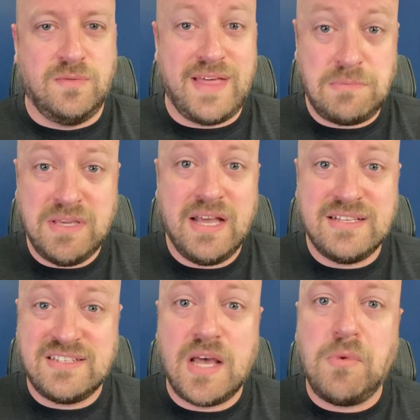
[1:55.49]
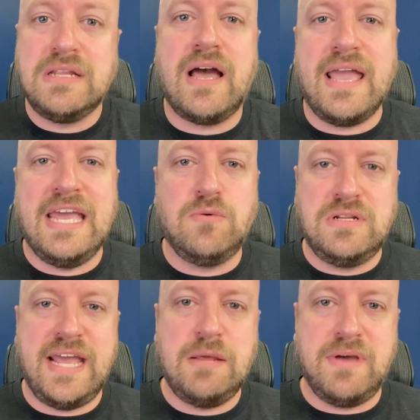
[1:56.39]
That's because someone got into a
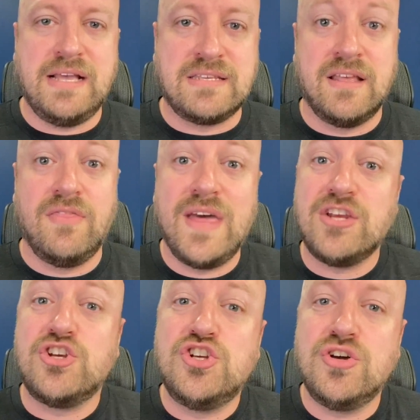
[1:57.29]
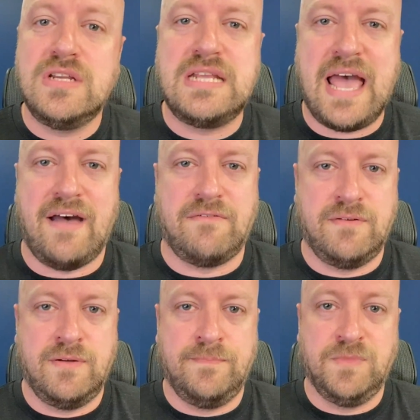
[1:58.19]
database that shouldn't have.
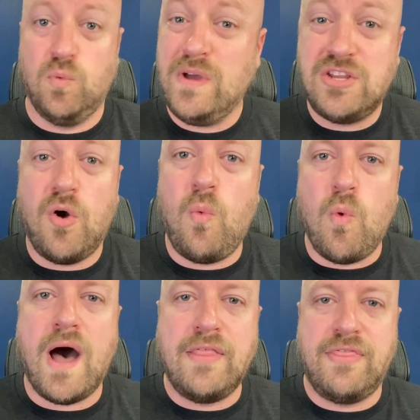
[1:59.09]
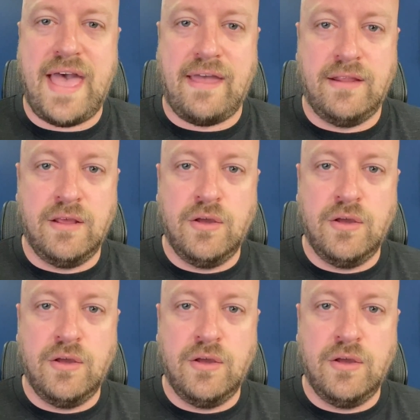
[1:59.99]
We don't want that.